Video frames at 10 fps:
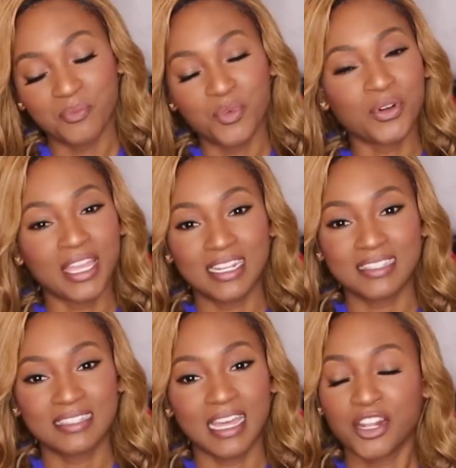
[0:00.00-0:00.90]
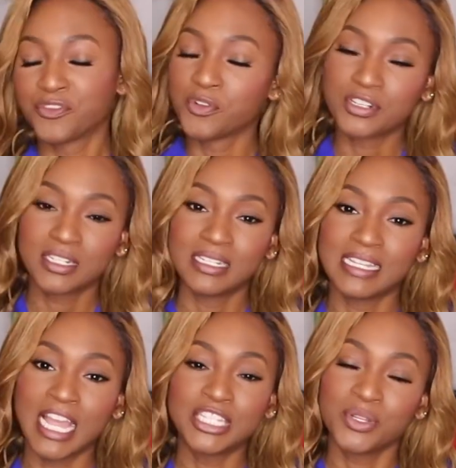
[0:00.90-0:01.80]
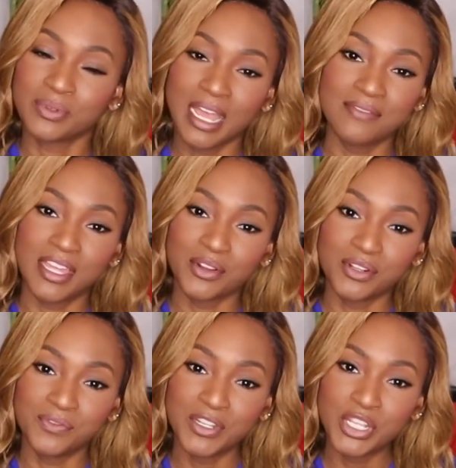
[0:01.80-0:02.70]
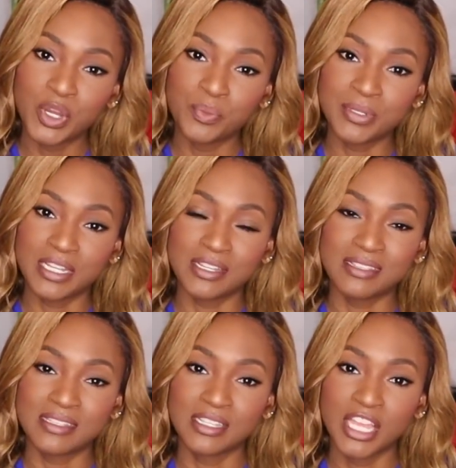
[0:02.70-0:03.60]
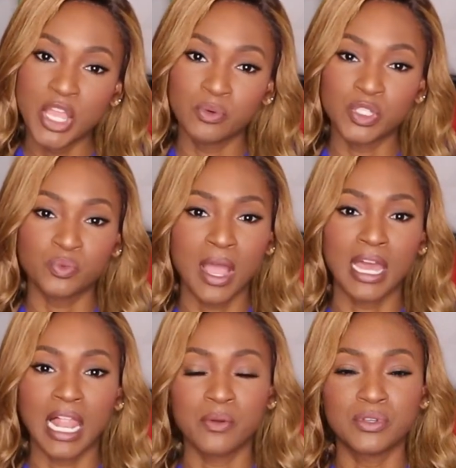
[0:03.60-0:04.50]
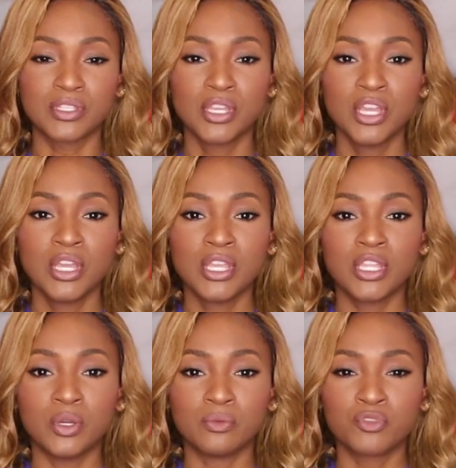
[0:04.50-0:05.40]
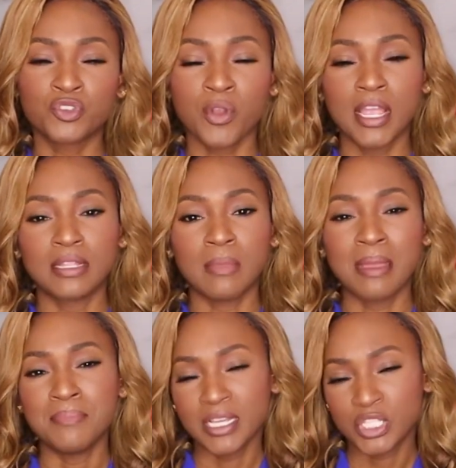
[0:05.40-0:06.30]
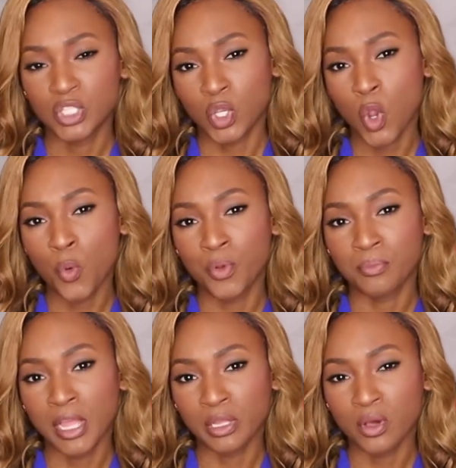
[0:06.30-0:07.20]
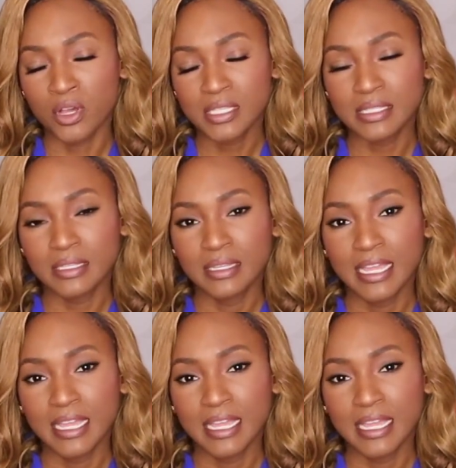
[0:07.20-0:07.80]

We'll get into that. Unfortunately, I don't have that on video because it was while I was, you know, trying my best to cope with my loss,